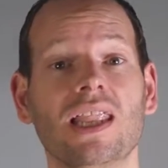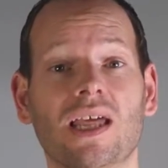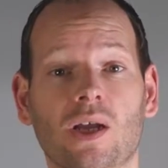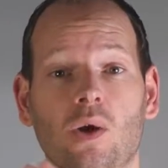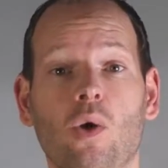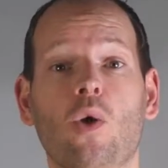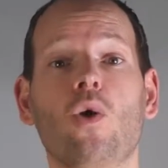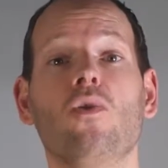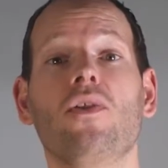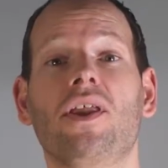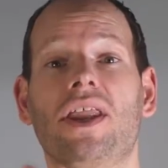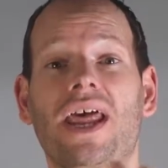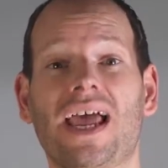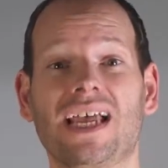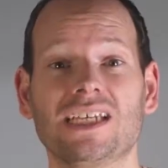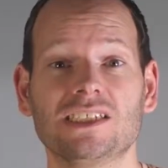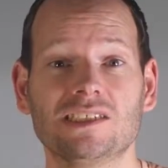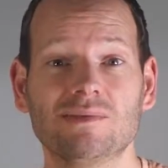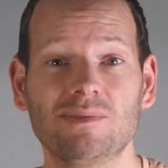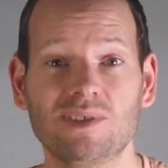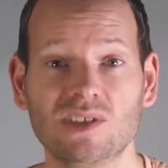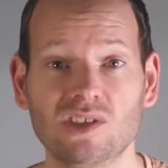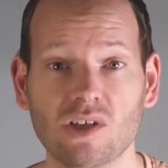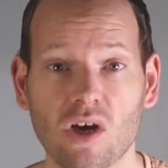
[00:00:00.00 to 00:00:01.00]
like all that has
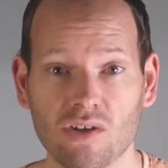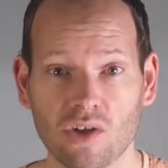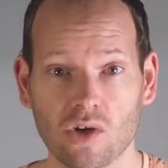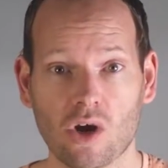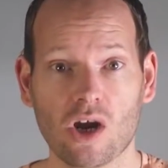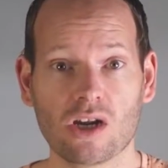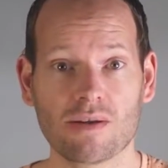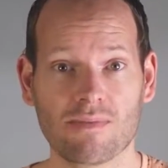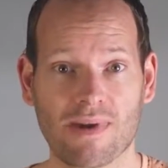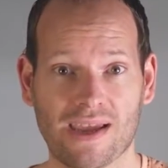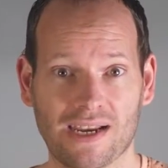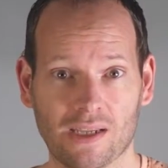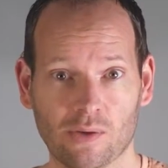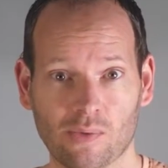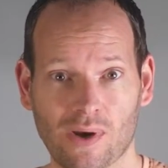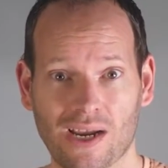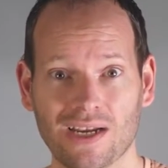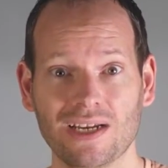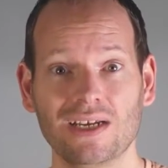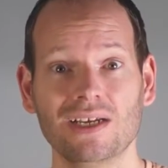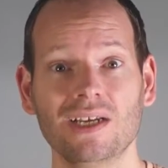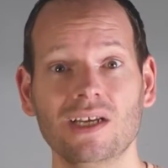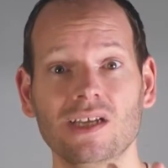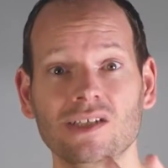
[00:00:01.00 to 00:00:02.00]
to be done and automated,
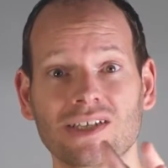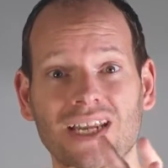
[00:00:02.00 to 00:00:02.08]
right?